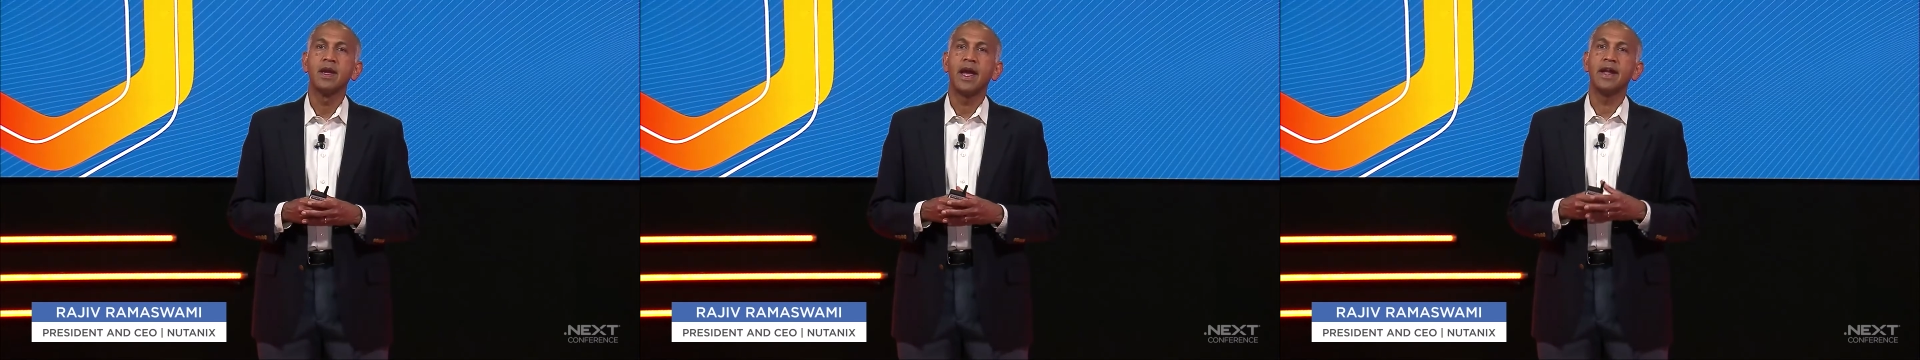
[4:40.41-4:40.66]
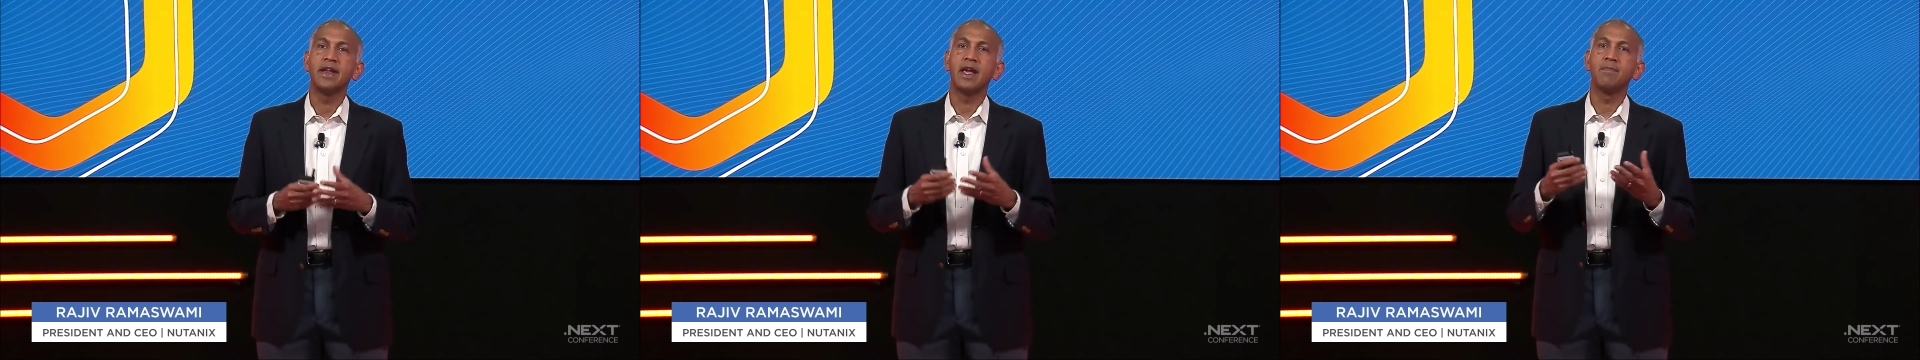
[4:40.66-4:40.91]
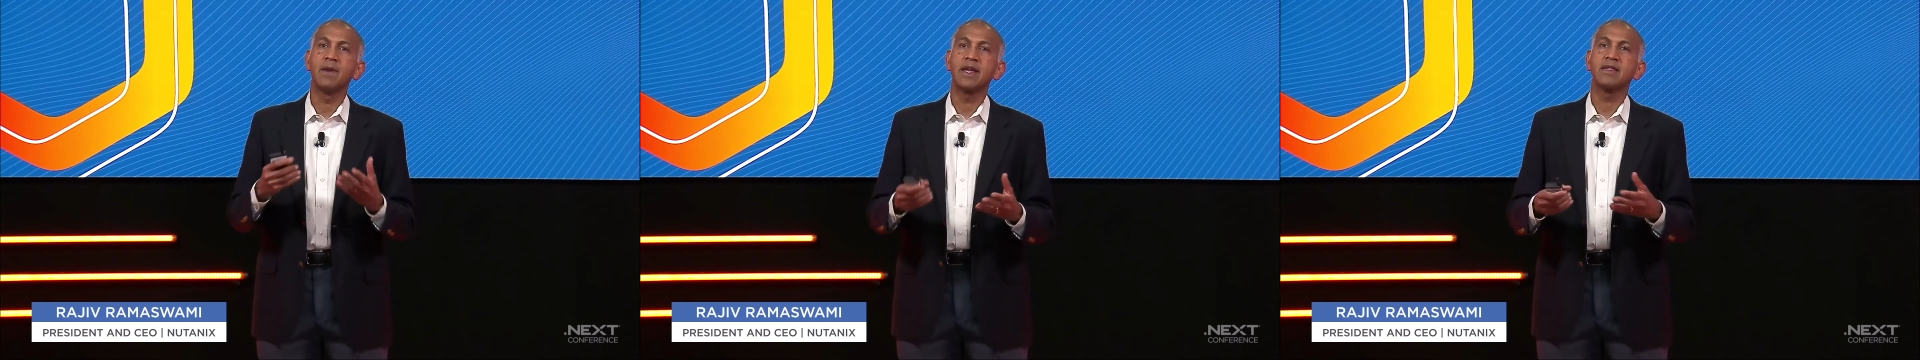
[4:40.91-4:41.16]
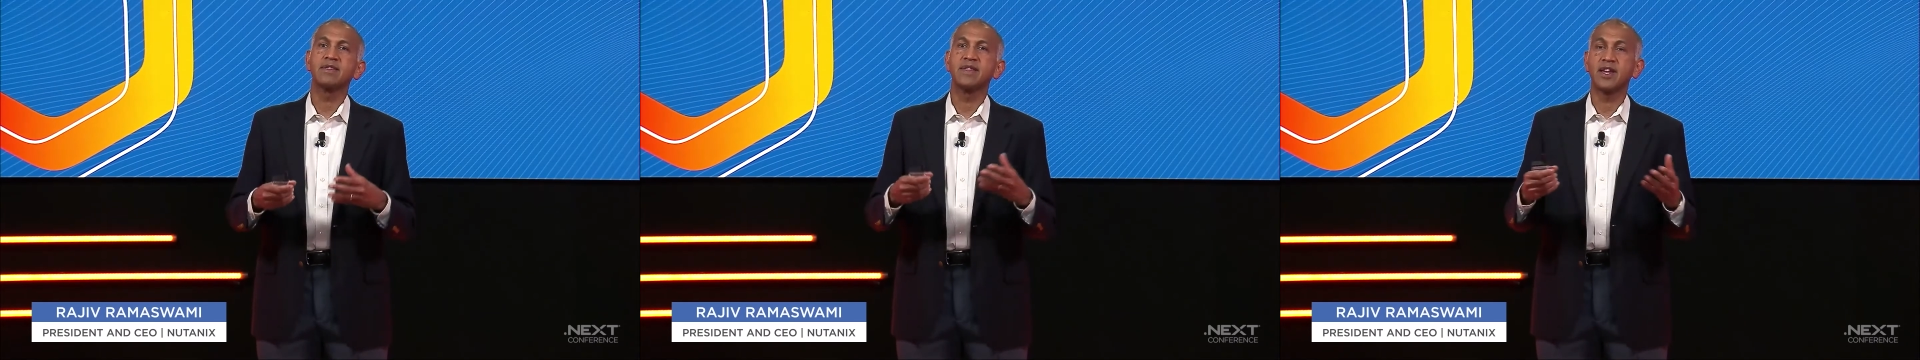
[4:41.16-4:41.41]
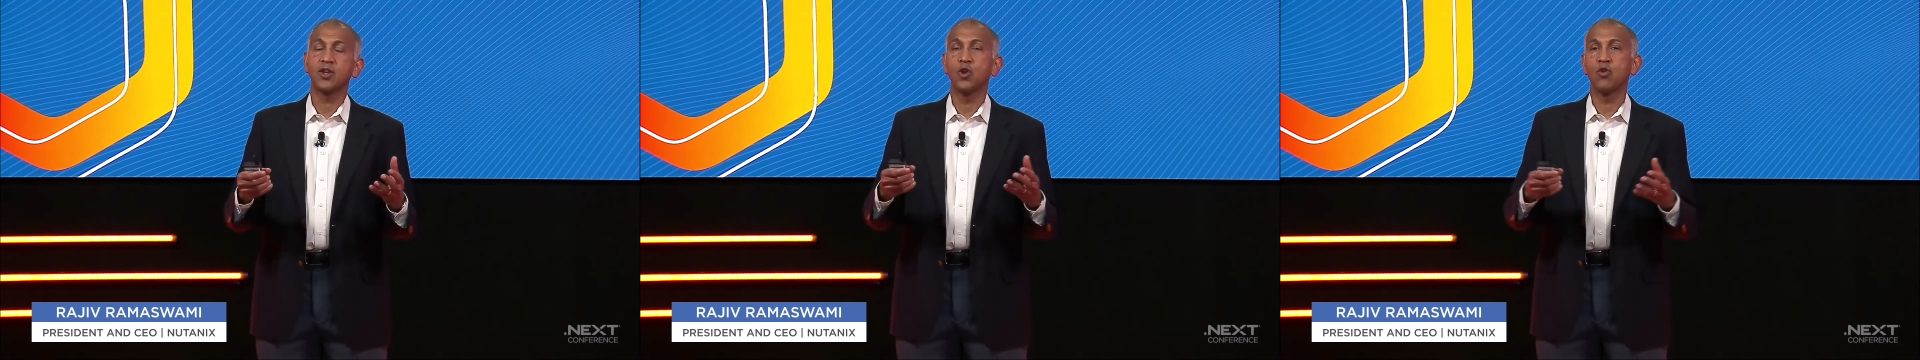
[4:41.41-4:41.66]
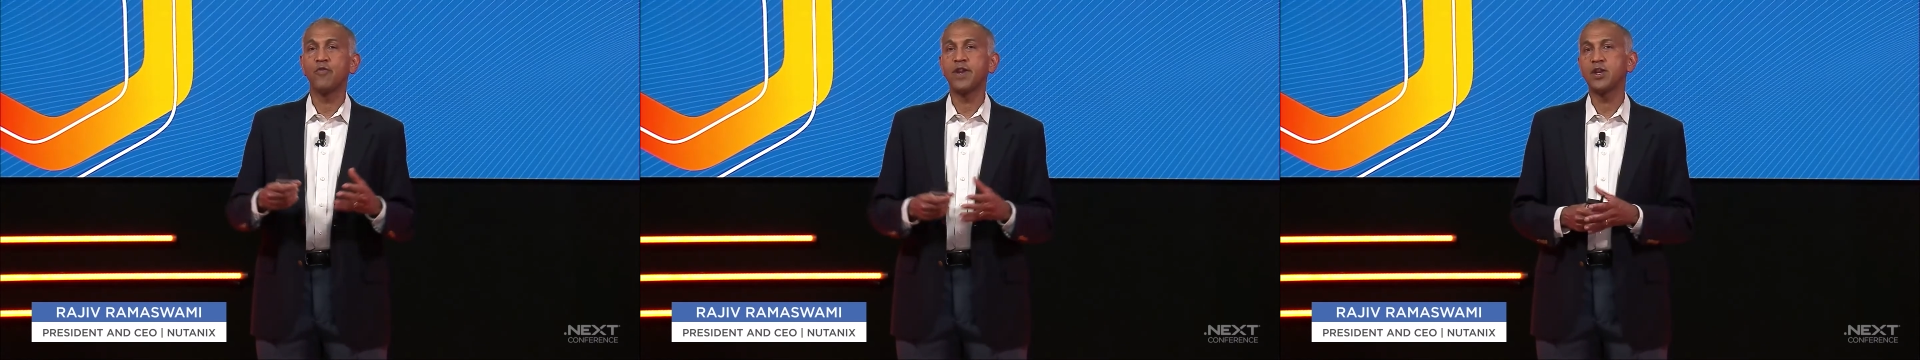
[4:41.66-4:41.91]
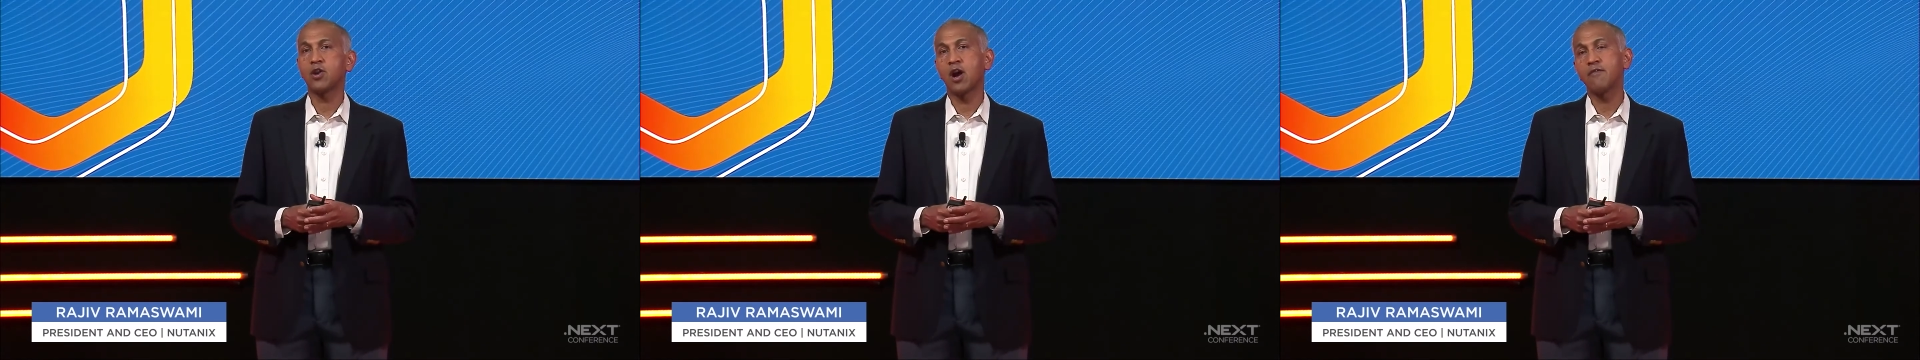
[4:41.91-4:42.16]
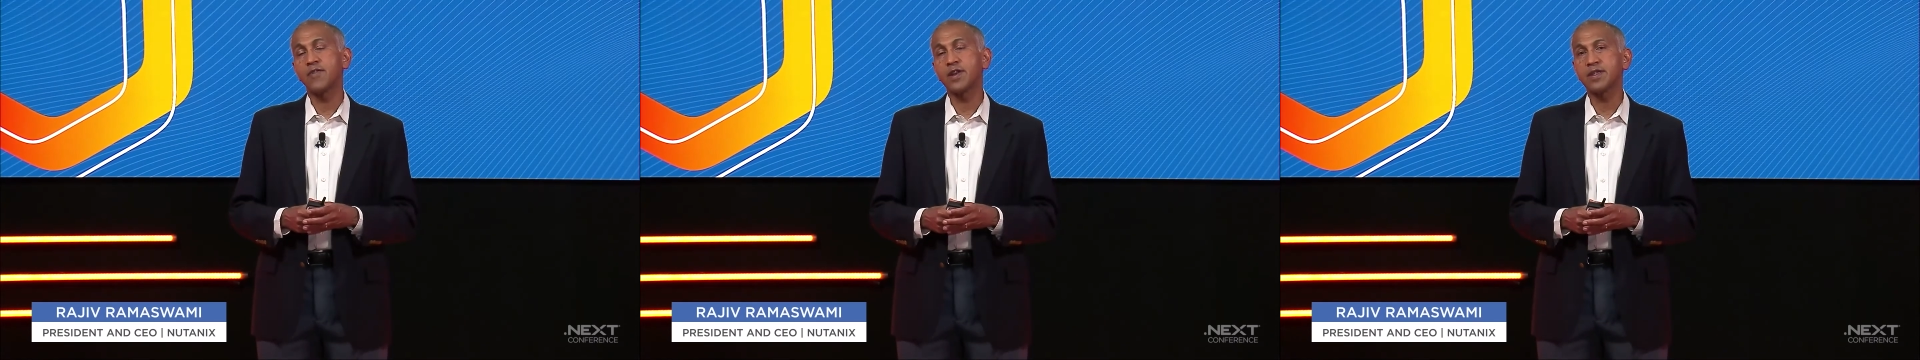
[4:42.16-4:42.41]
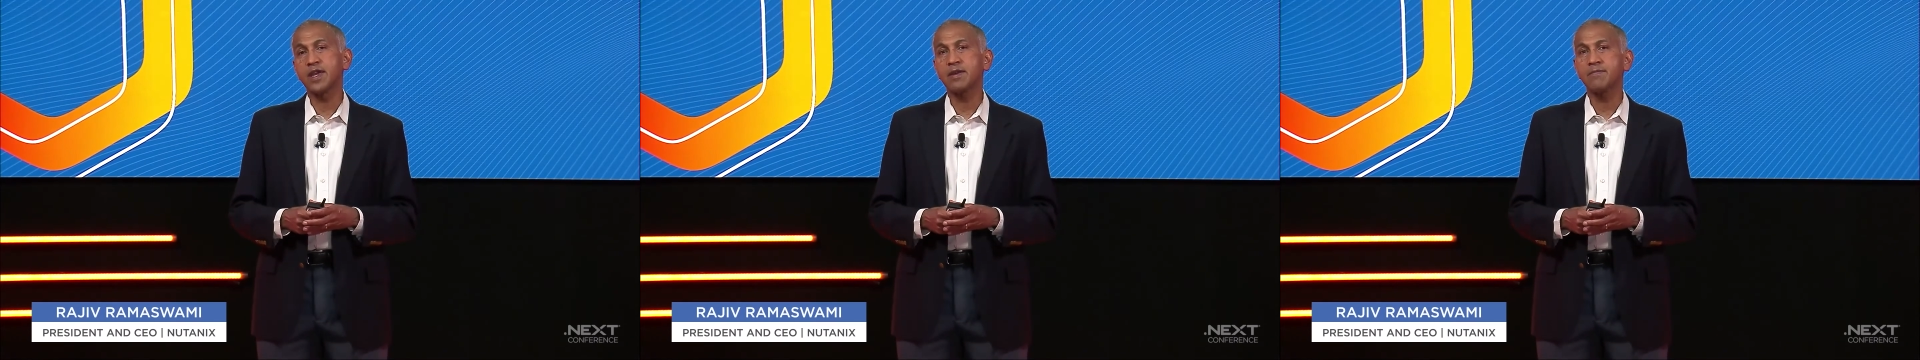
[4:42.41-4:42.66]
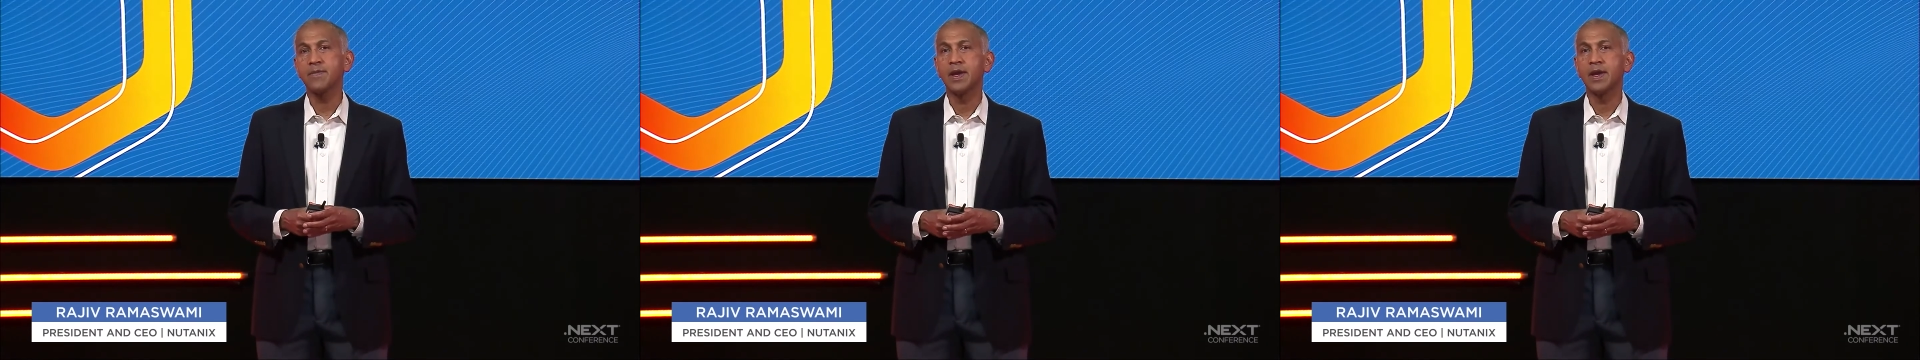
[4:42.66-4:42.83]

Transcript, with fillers: enabling secure video conferencing,